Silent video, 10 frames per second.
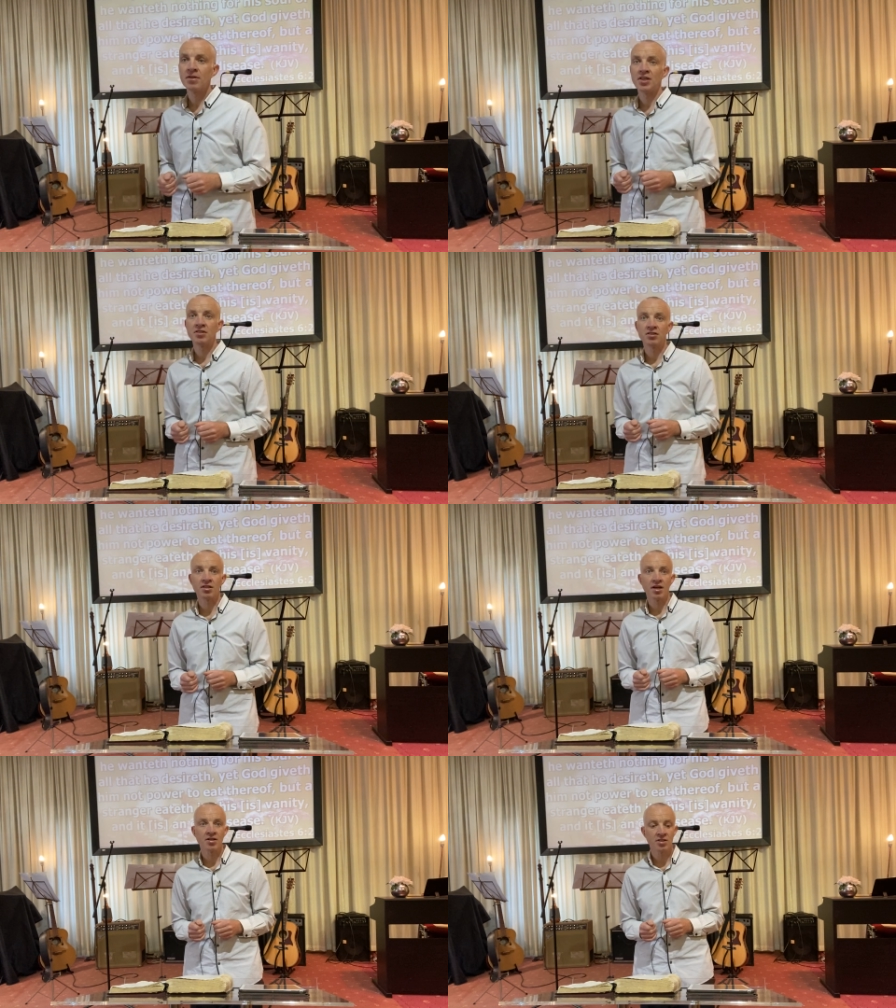Jesus
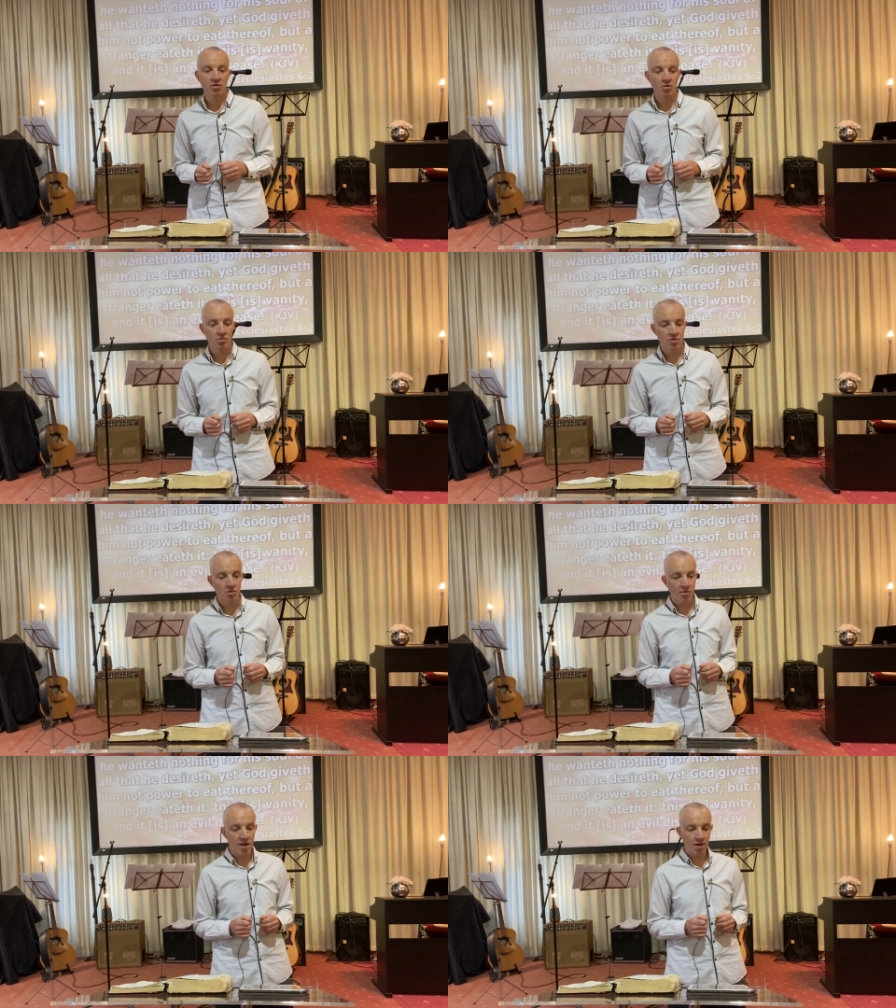says, no, don't
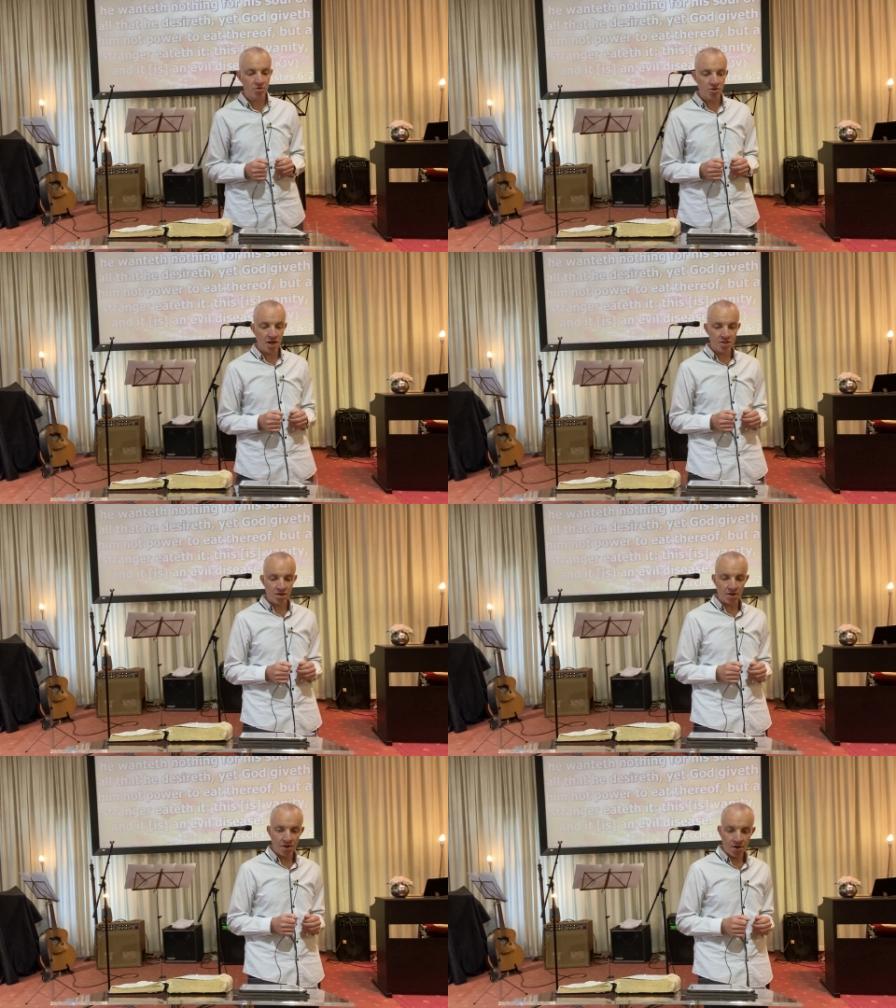don't lay up
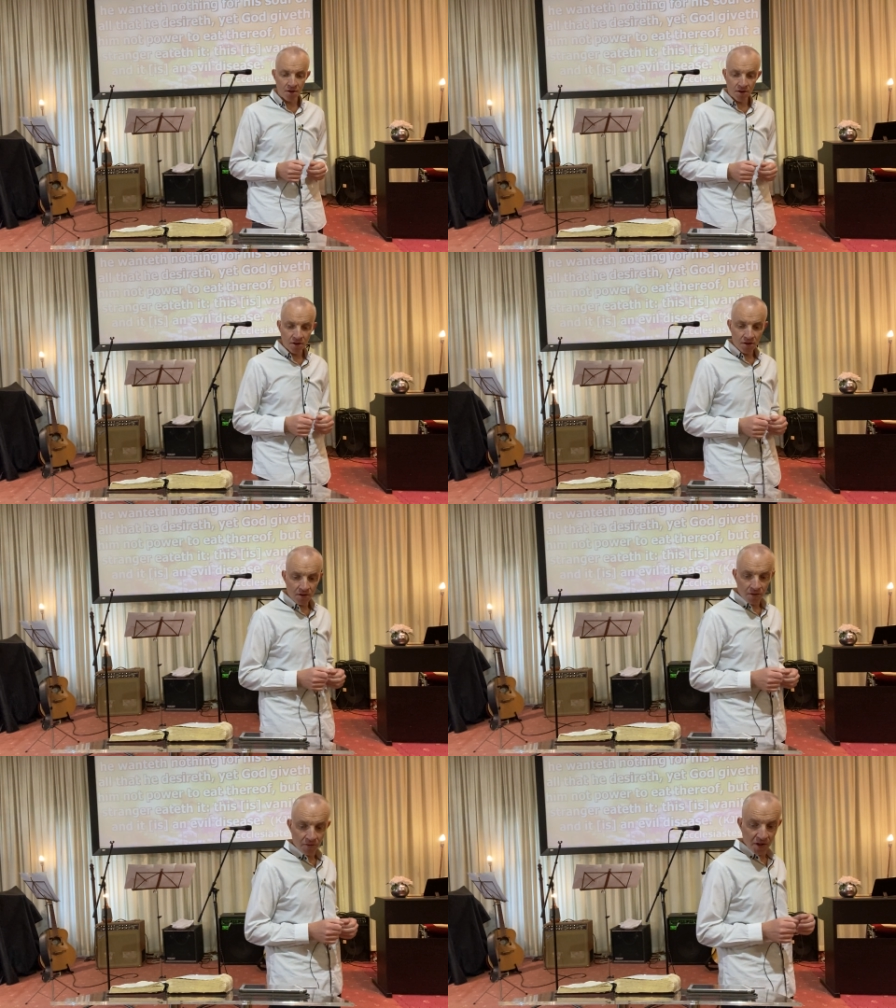treasure
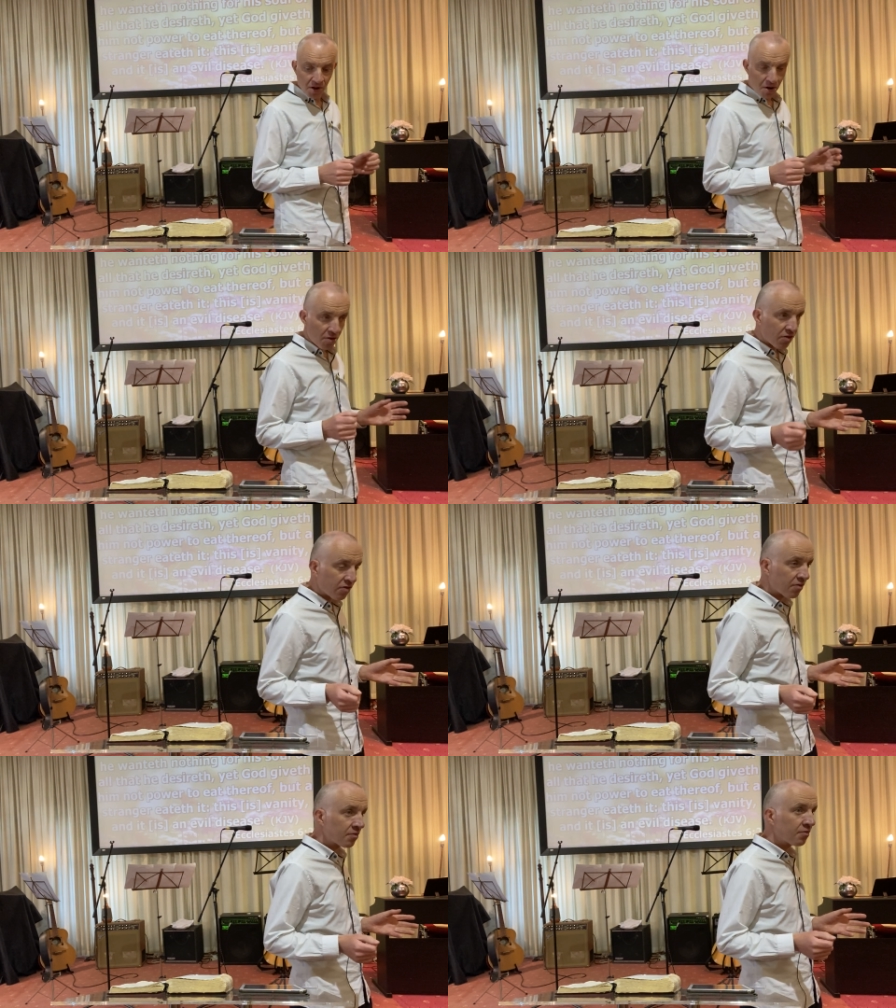on the
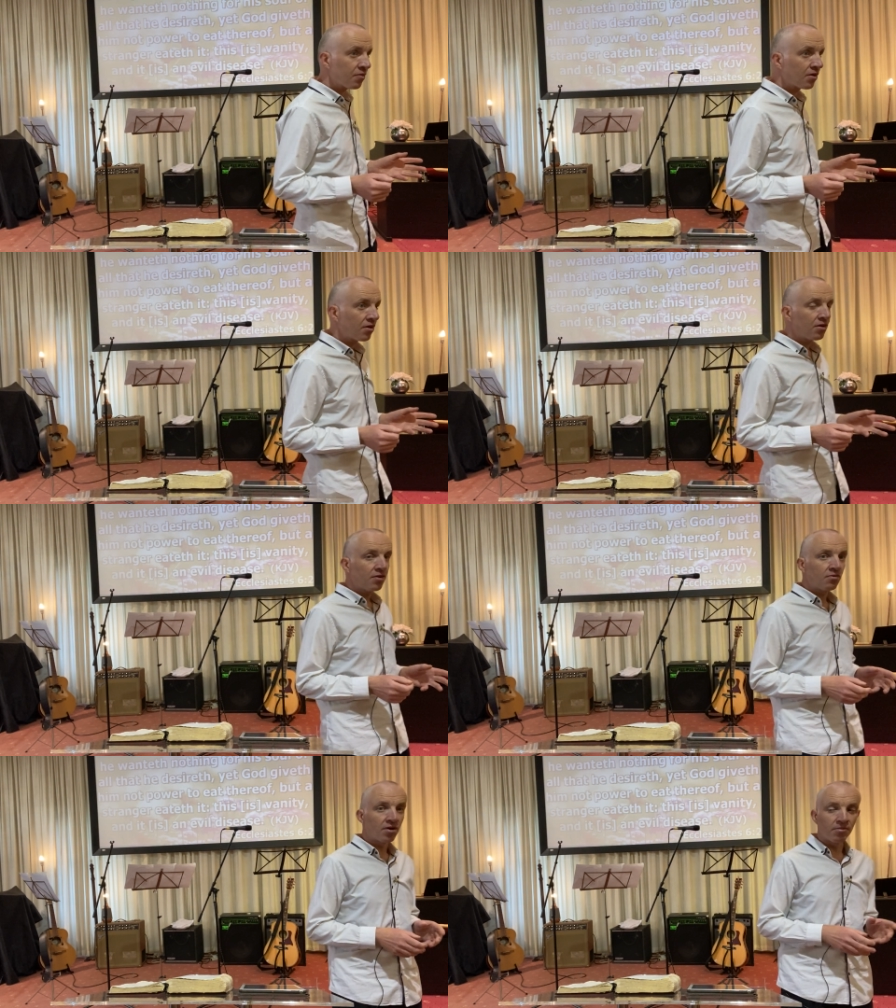earth
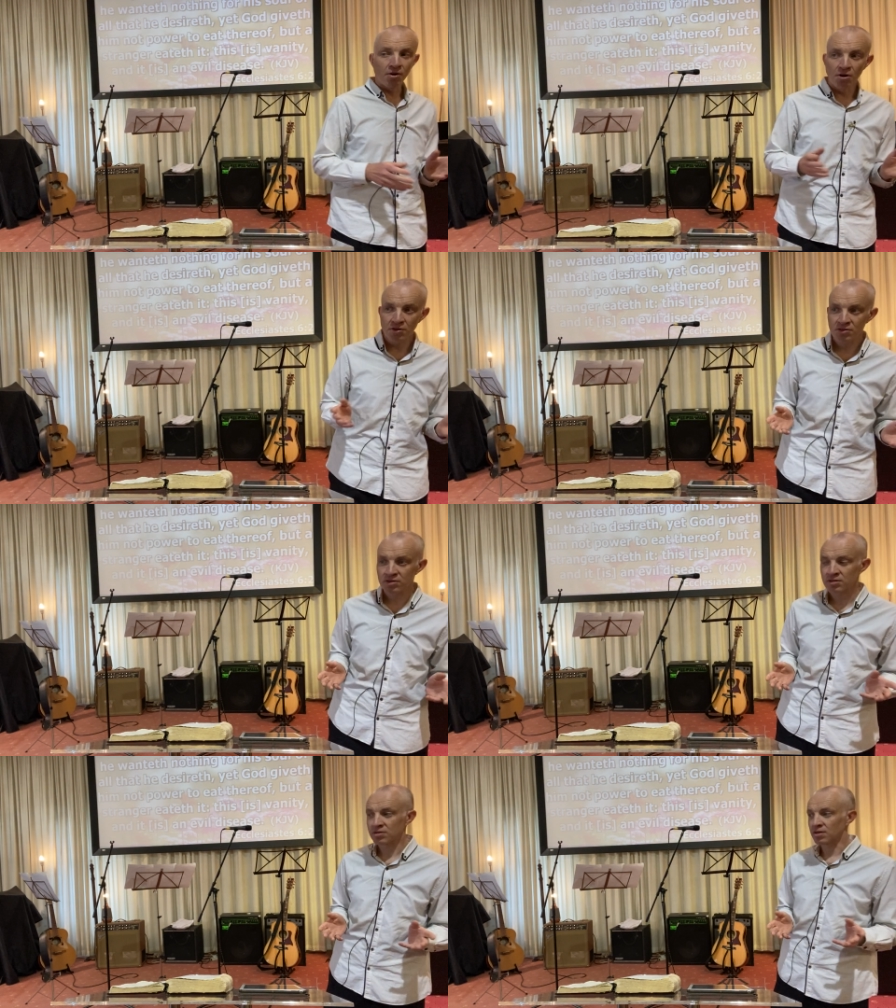where
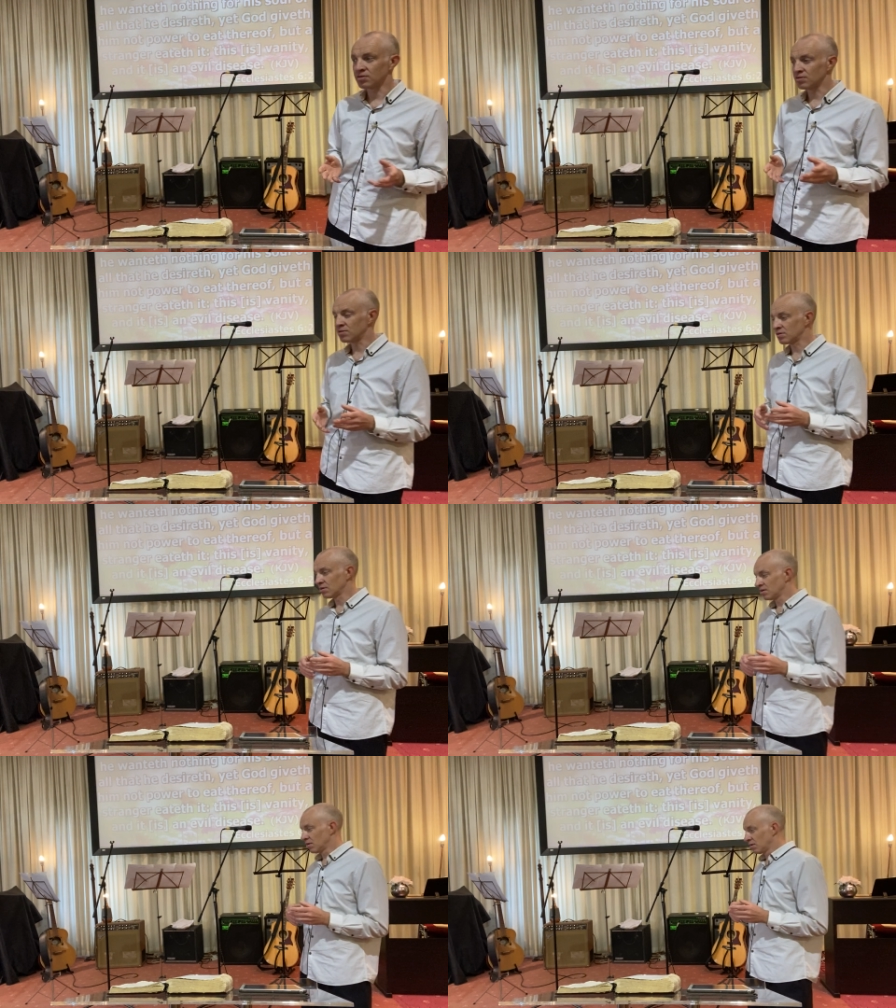moths and
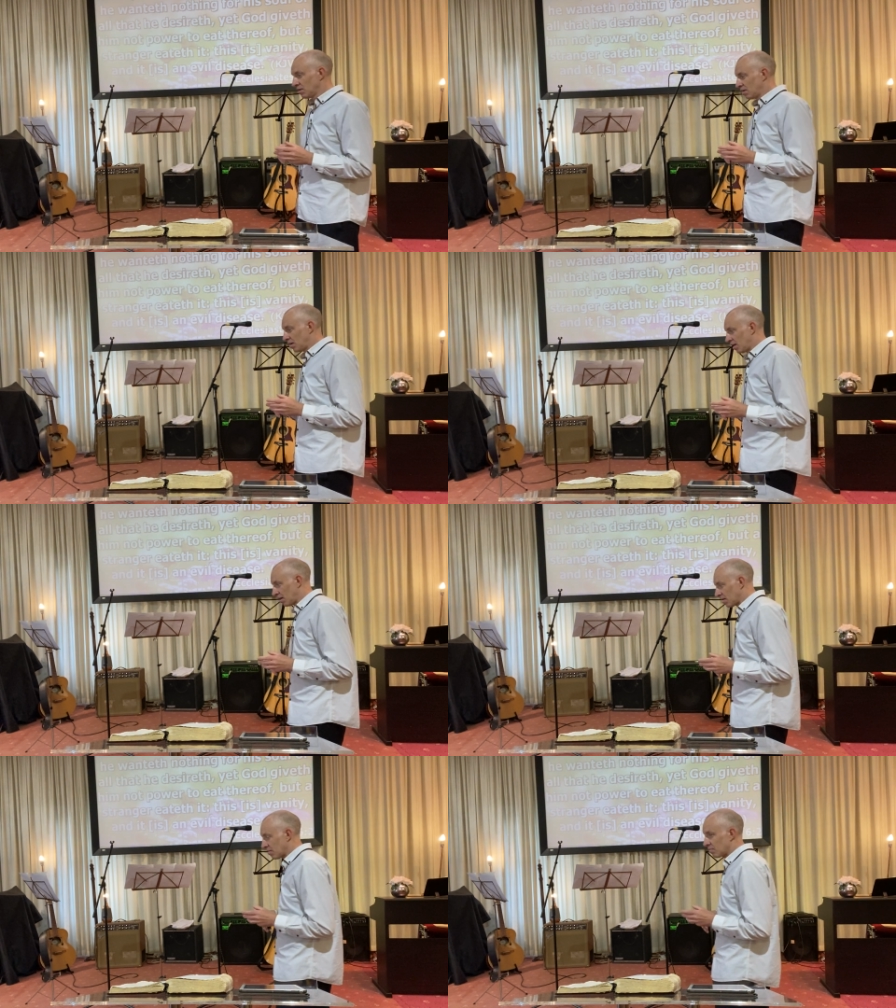uh,
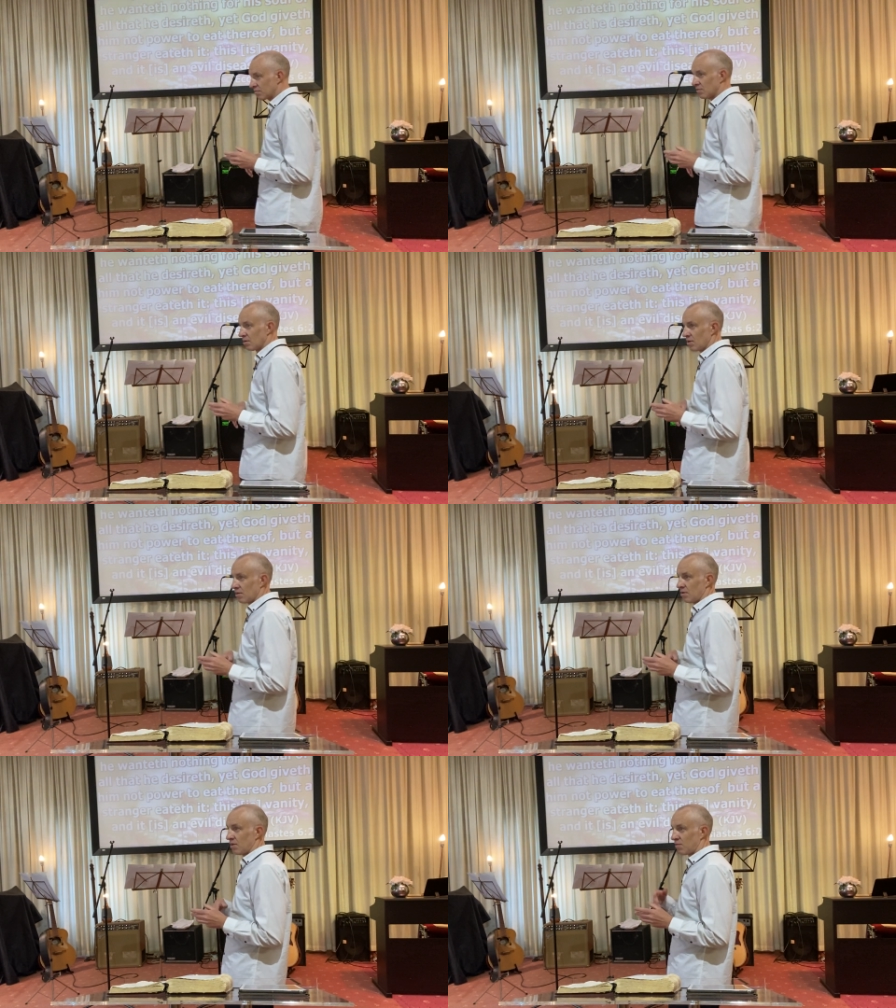
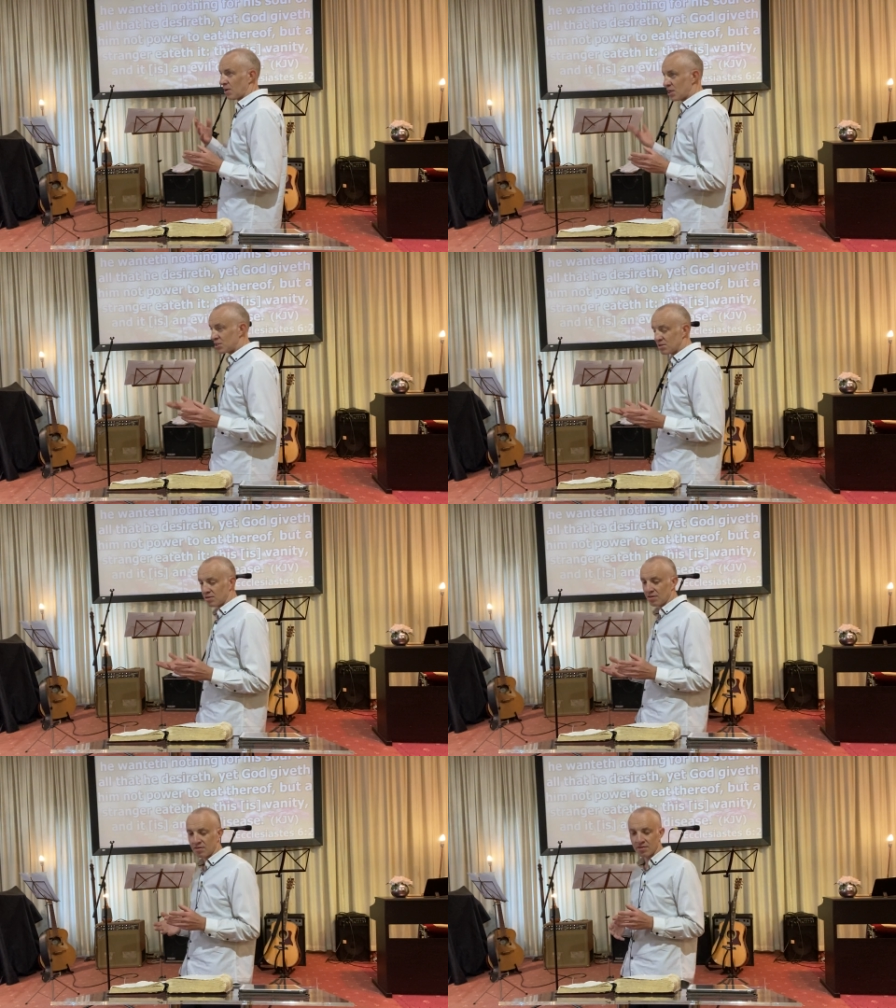inflation
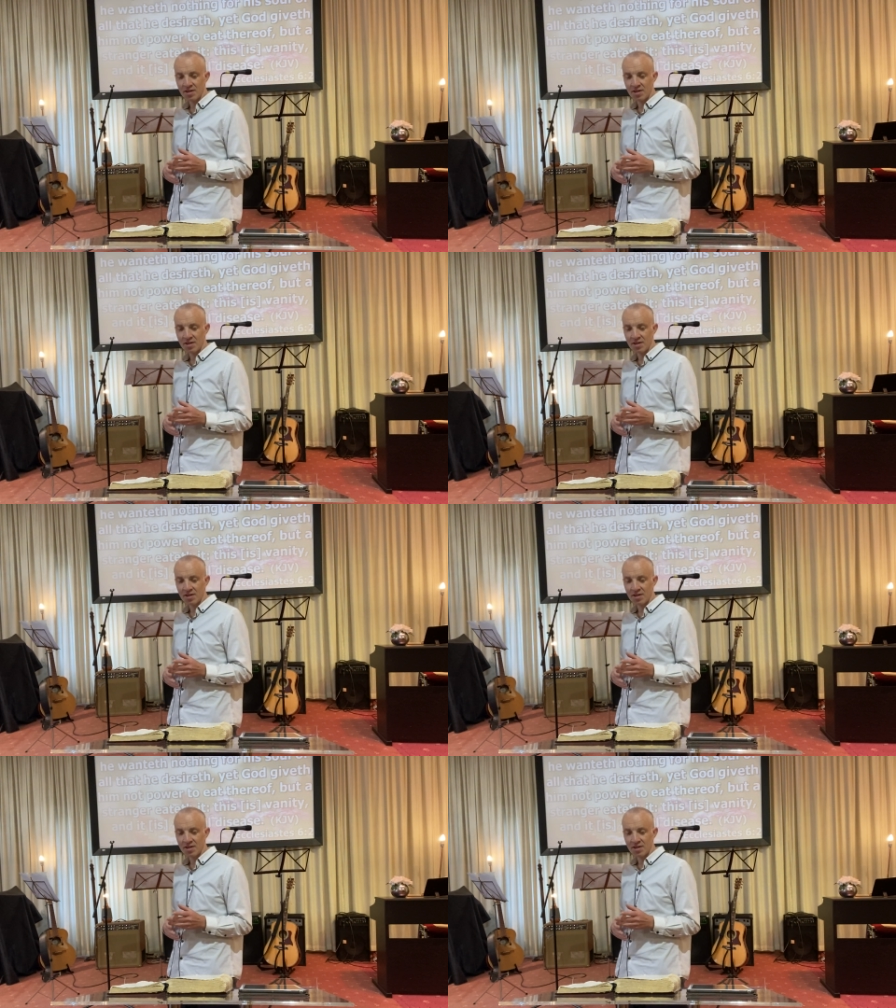and